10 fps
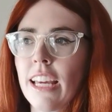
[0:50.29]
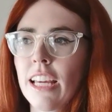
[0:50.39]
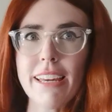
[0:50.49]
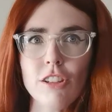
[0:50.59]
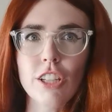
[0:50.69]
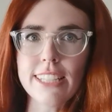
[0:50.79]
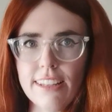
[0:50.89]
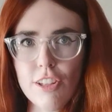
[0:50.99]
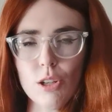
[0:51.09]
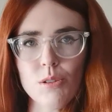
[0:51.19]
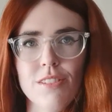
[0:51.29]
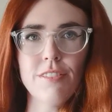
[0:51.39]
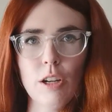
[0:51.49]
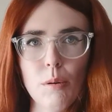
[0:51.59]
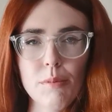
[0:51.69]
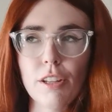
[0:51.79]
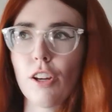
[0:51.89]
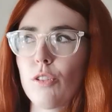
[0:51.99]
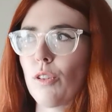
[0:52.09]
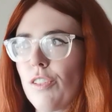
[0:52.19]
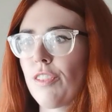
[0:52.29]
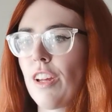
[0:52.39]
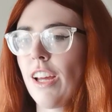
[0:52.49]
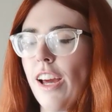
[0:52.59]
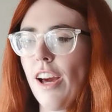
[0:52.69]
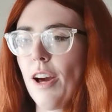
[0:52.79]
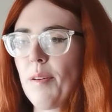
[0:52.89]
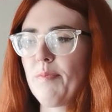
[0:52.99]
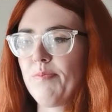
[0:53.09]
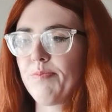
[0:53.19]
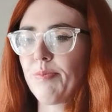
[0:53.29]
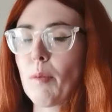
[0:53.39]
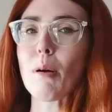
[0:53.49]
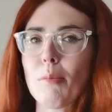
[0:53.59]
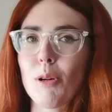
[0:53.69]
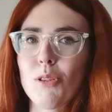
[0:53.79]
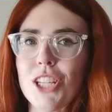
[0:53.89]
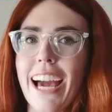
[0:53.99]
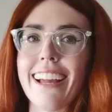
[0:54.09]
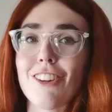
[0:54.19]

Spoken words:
it's based on like TV shows and films and like sort of pop culture.